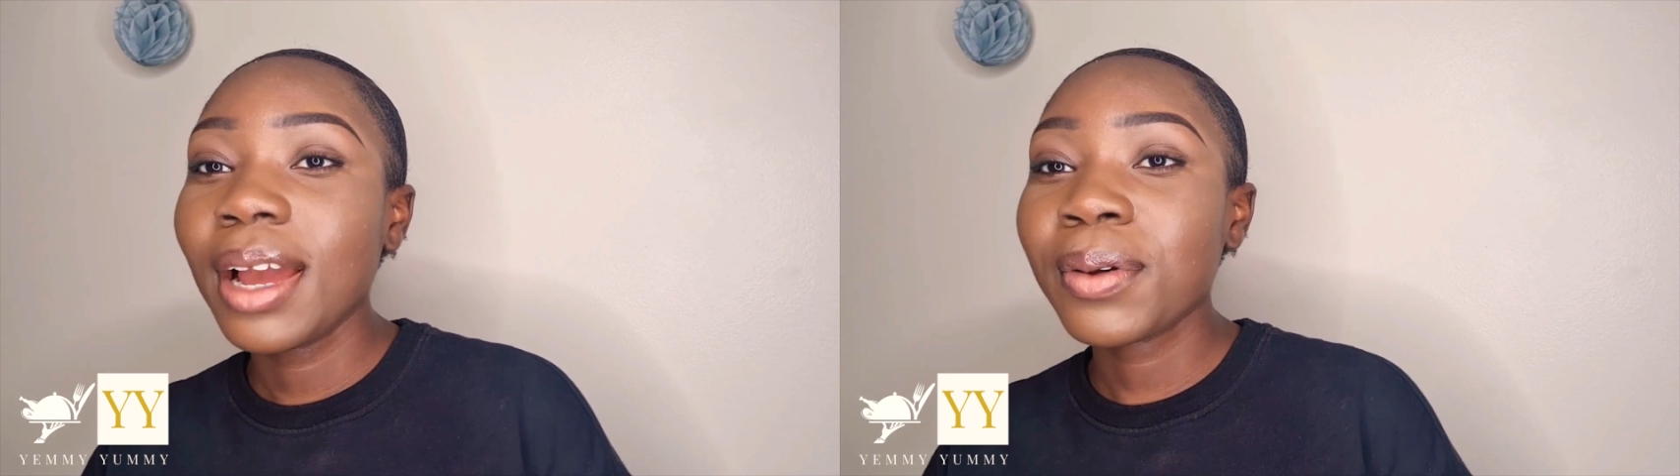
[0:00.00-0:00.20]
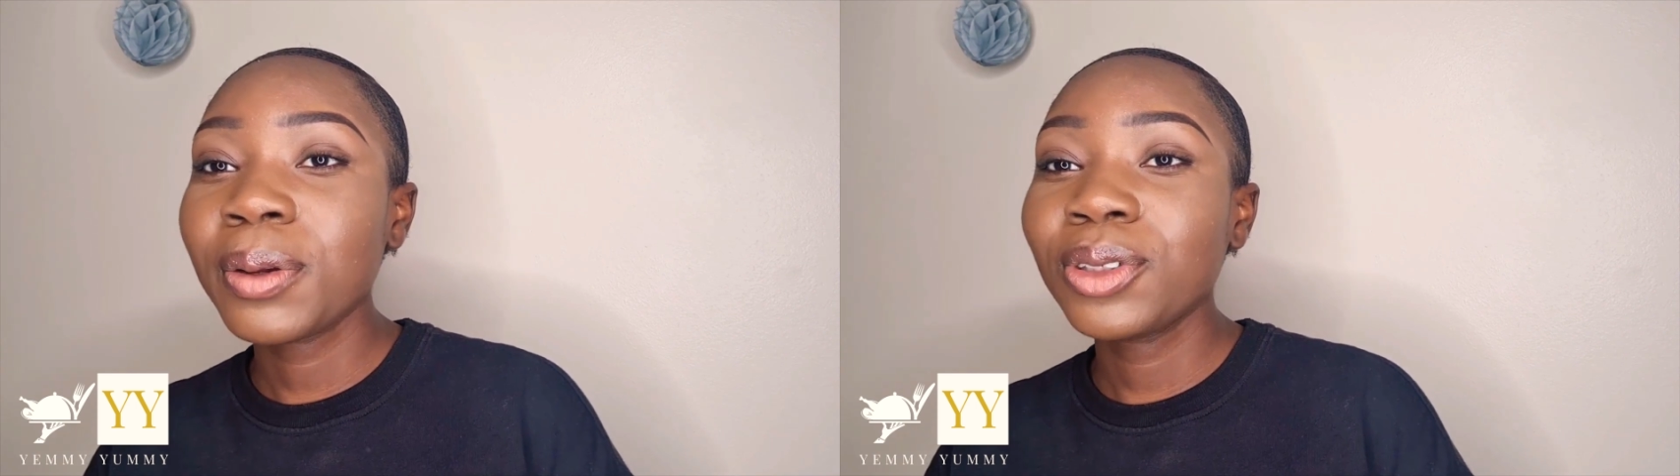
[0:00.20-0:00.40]

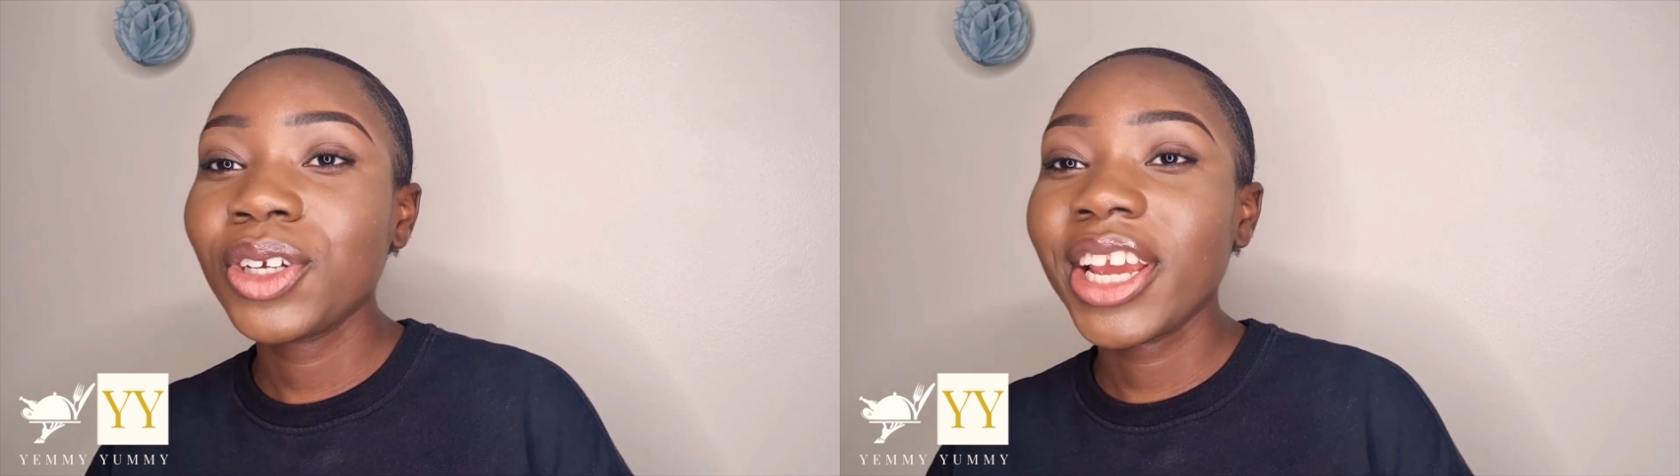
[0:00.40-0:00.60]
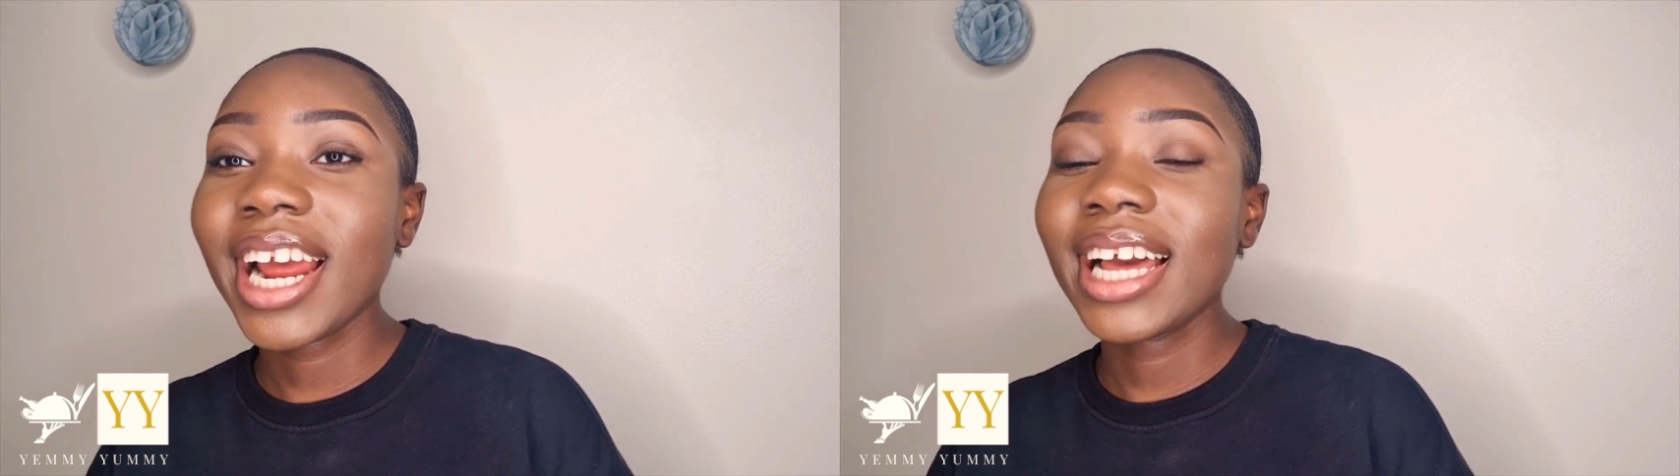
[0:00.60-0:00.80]
I'm gonna be
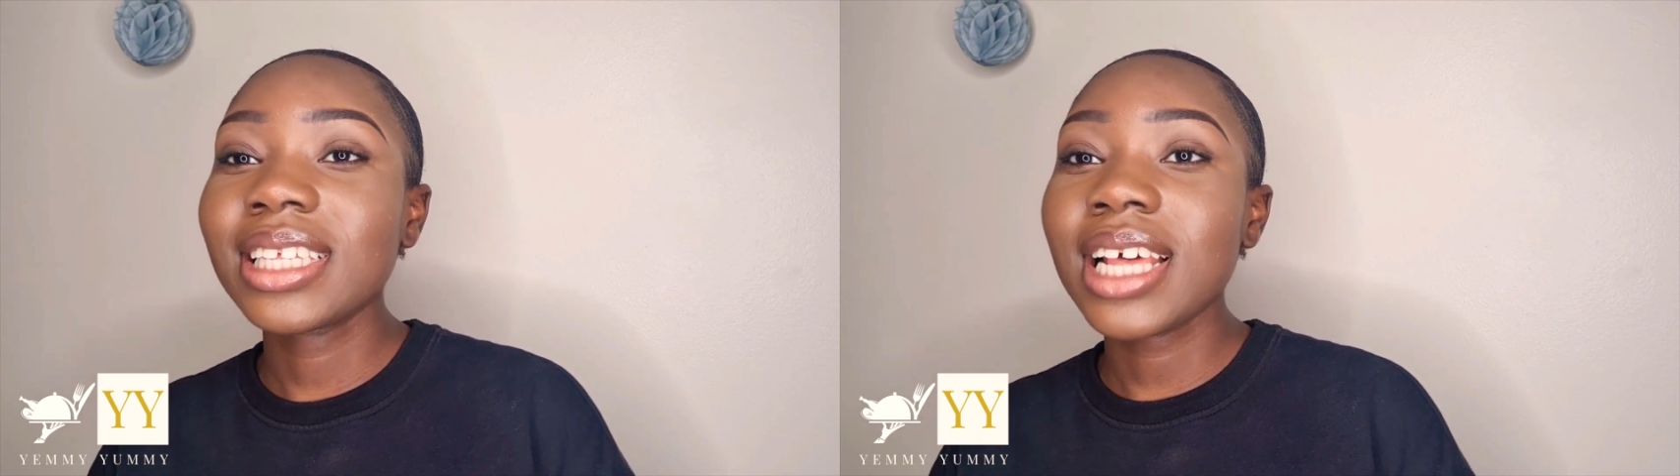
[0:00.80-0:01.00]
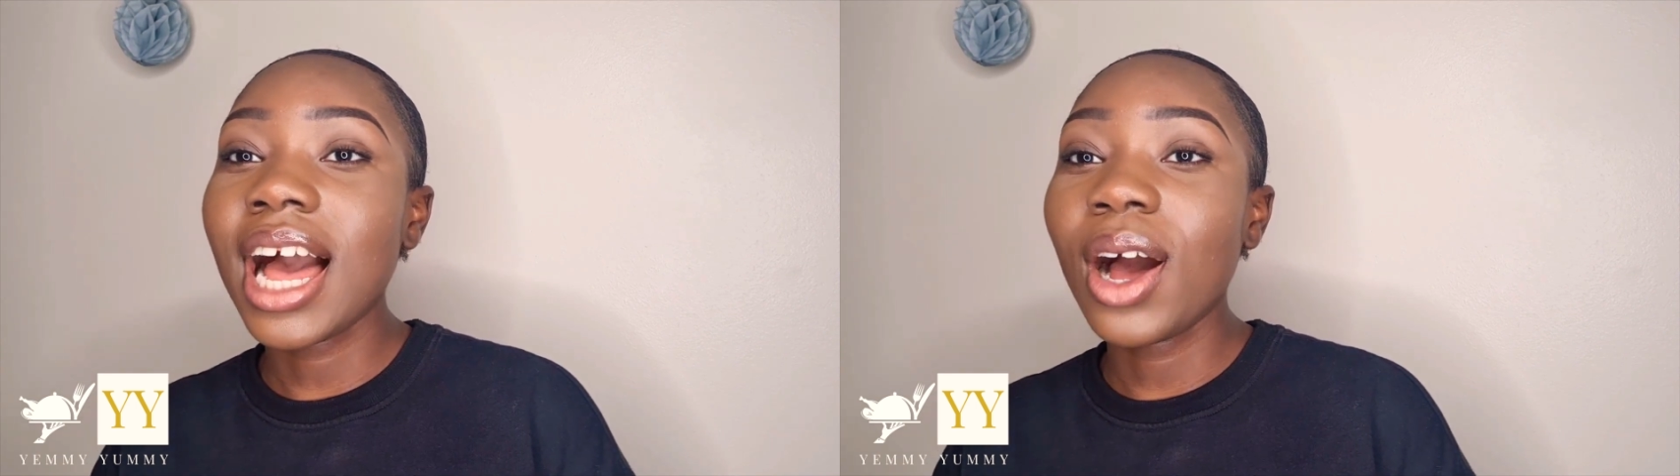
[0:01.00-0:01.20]
showing you
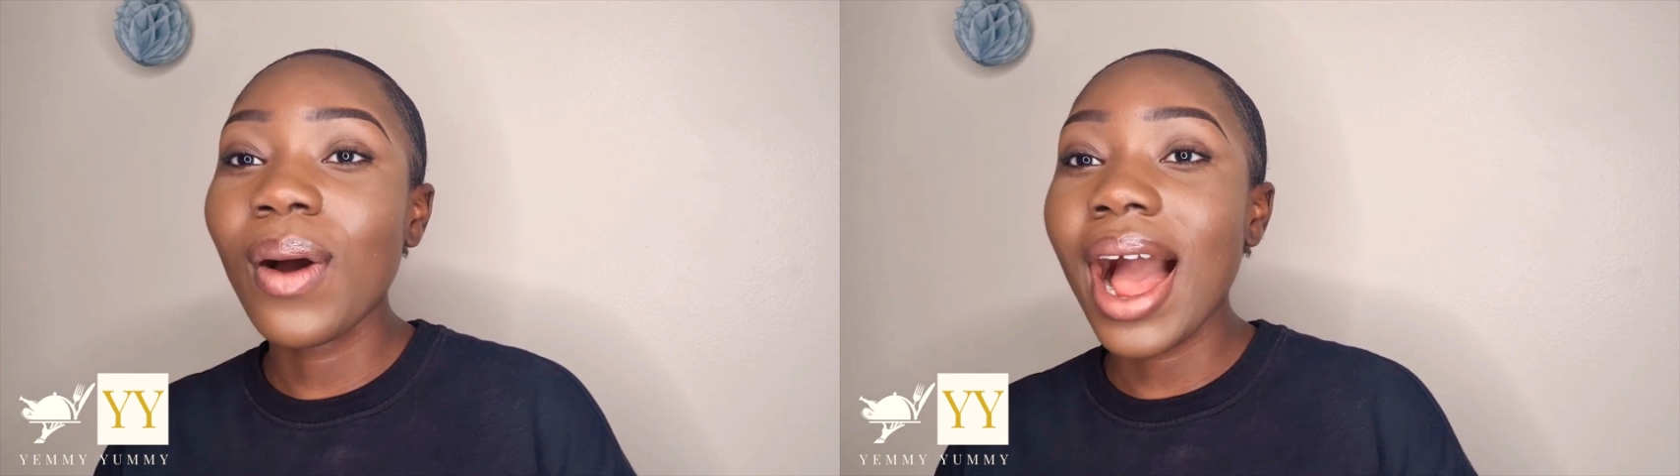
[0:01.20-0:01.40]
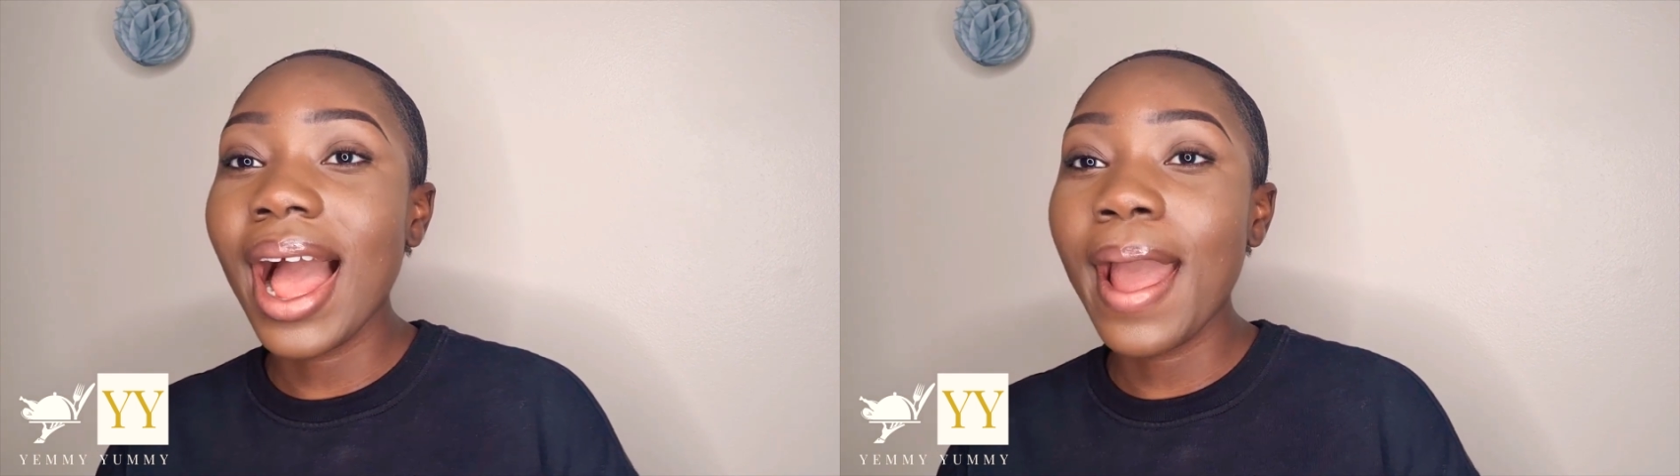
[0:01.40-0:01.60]
guys how
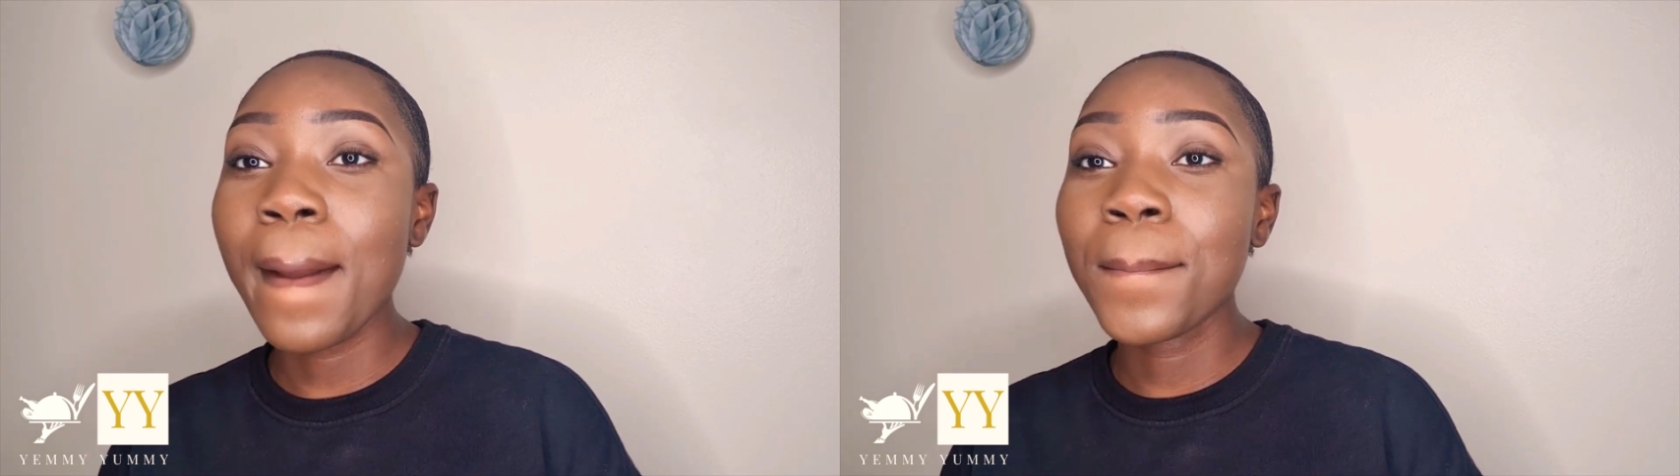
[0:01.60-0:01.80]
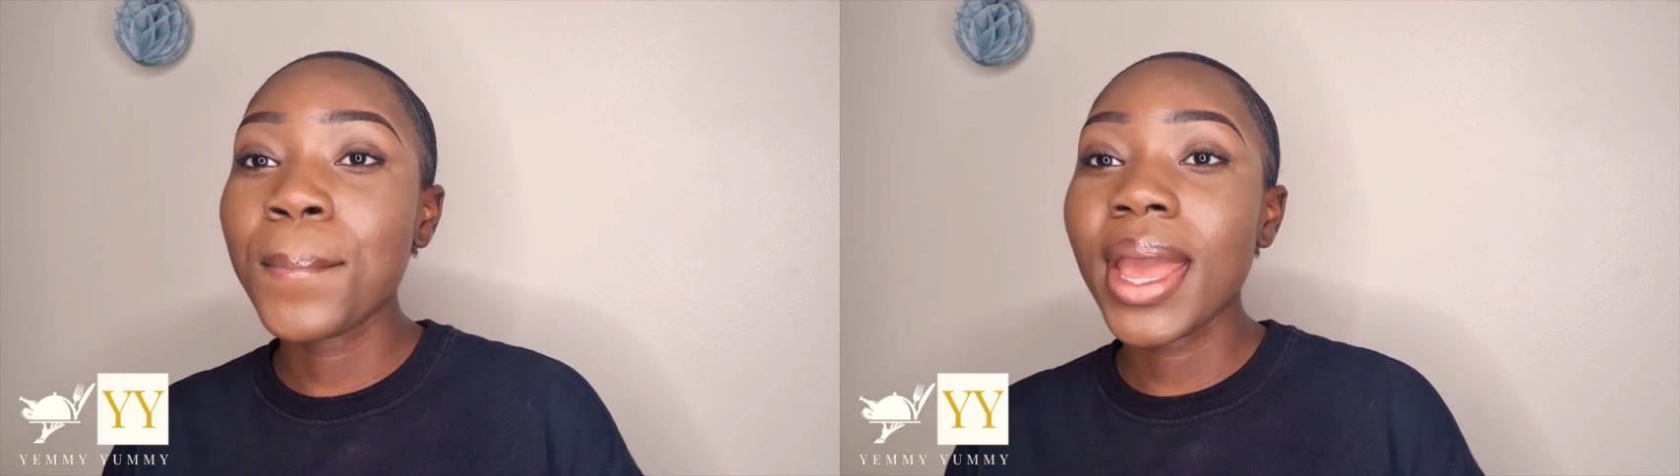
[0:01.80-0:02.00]
I
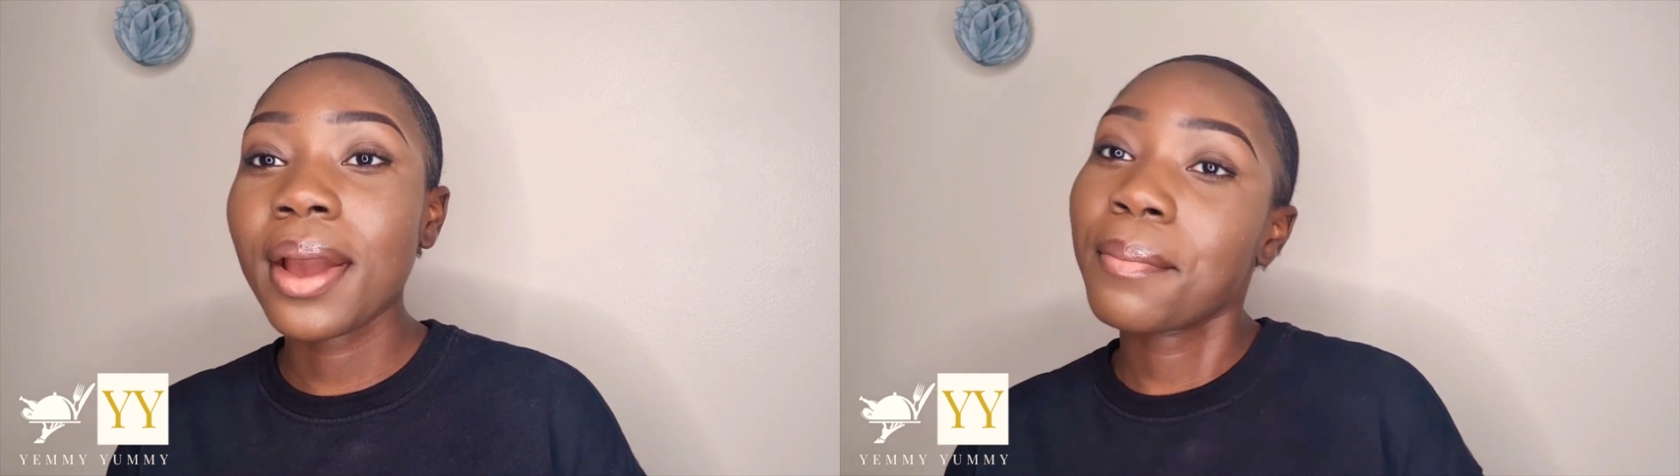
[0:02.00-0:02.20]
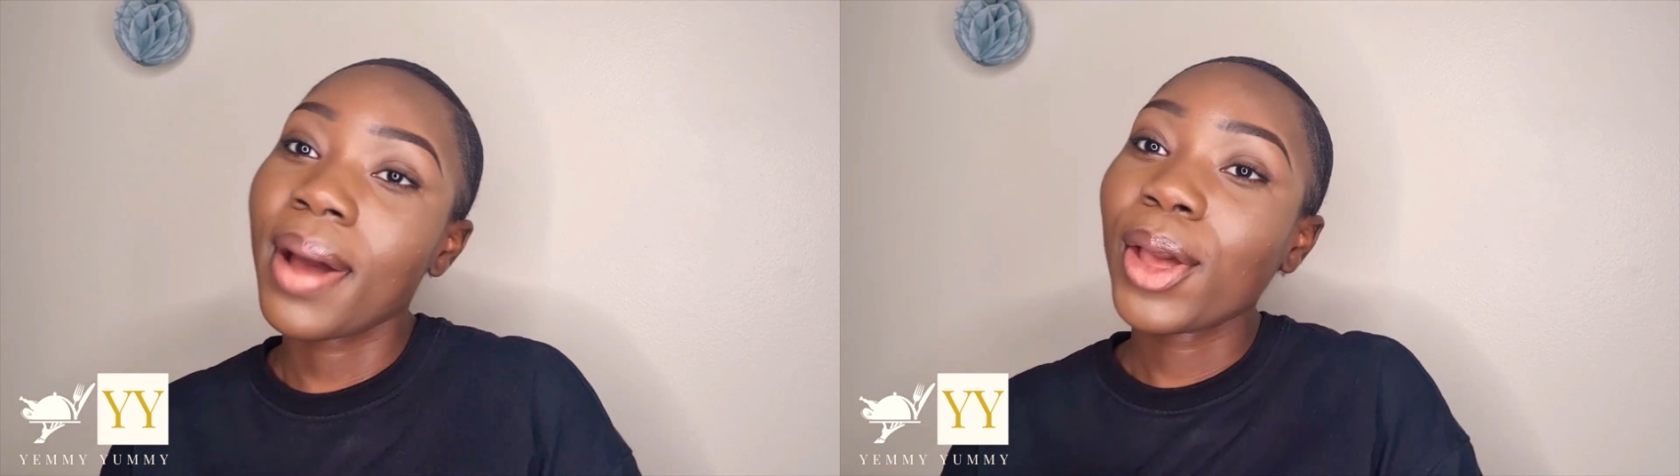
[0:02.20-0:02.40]
make my